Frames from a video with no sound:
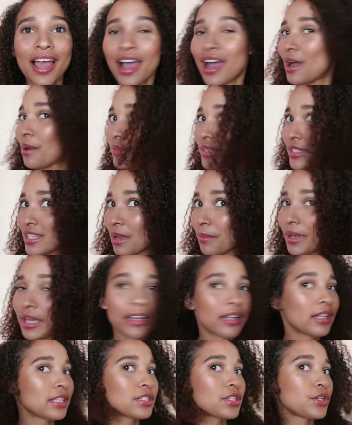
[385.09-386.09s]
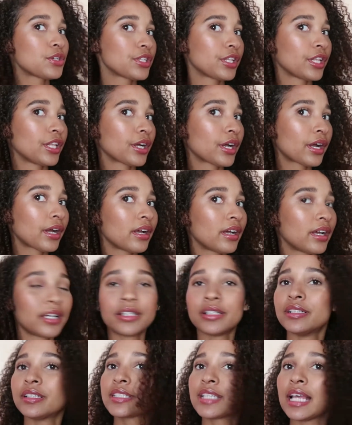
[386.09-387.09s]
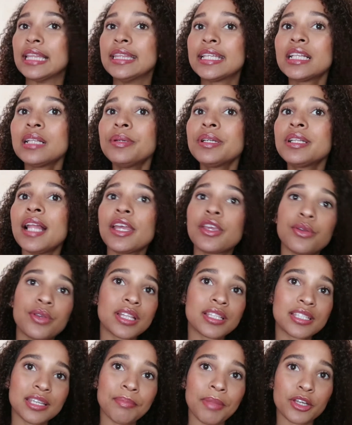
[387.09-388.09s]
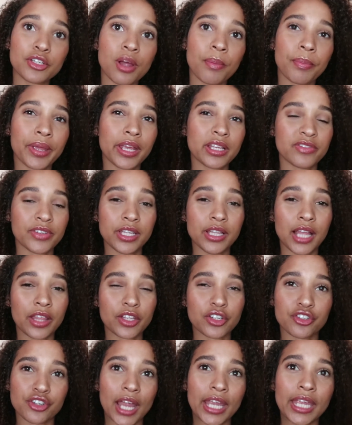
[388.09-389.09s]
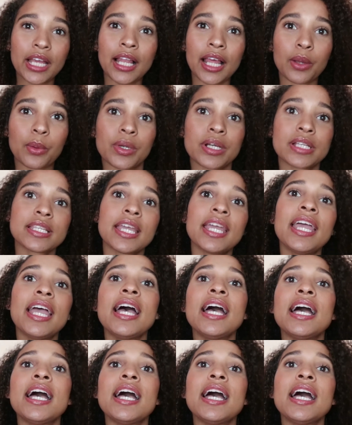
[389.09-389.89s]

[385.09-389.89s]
This is how my curls usually look. Looks a little bit like, you can see my top hair is really like the dryer, like was hair.